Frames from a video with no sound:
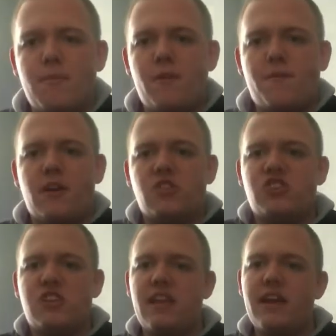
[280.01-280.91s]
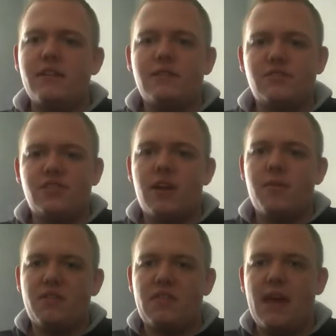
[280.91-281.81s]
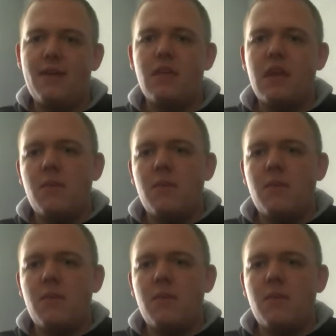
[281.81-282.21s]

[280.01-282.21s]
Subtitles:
malfunction there, sorry about that.